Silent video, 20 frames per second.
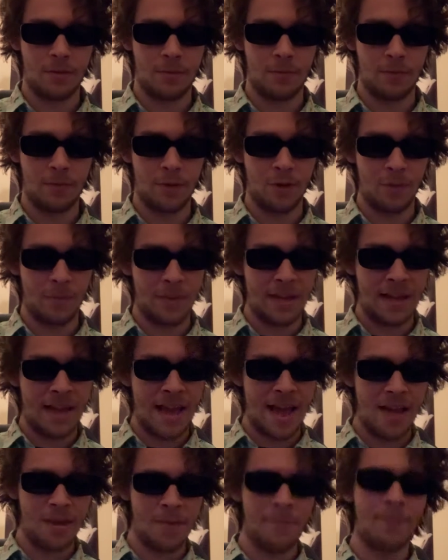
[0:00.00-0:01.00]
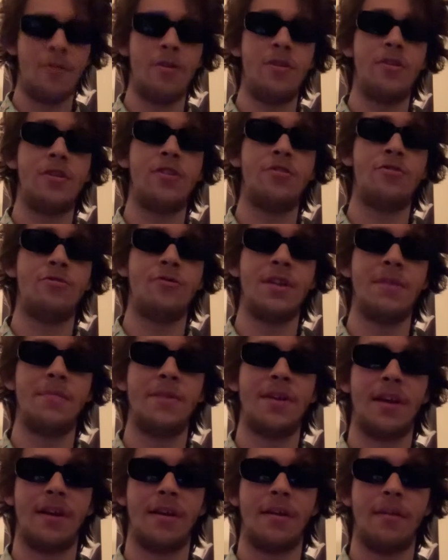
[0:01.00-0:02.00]
We'll be California
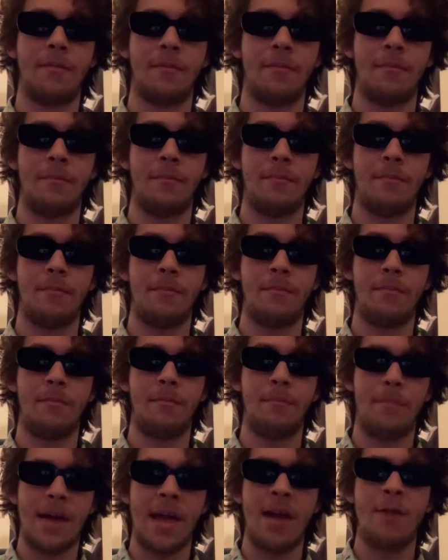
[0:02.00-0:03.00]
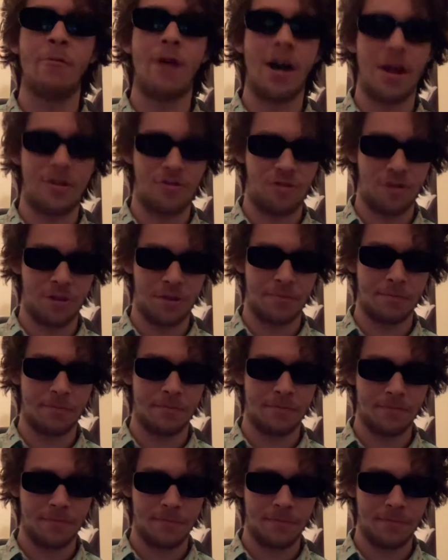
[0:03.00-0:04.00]
dreaming, bay watching,
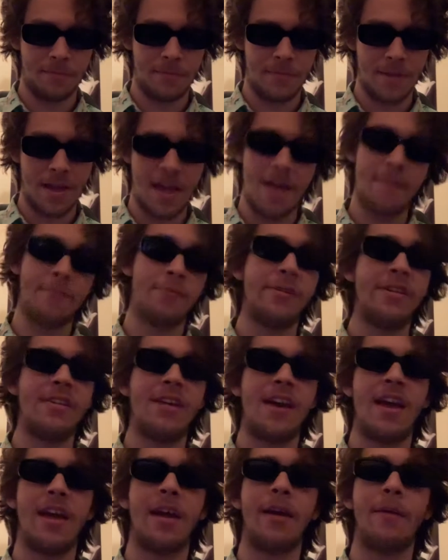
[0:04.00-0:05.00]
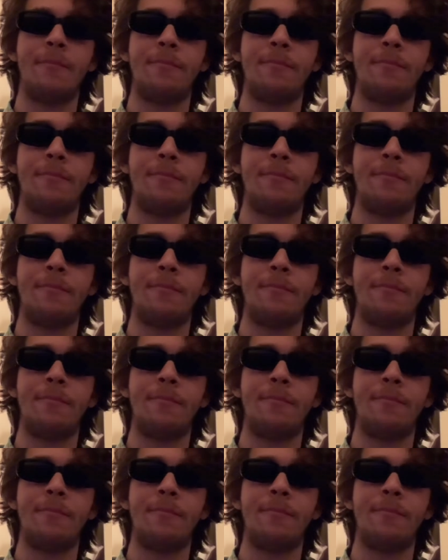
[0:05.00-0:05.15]
every day.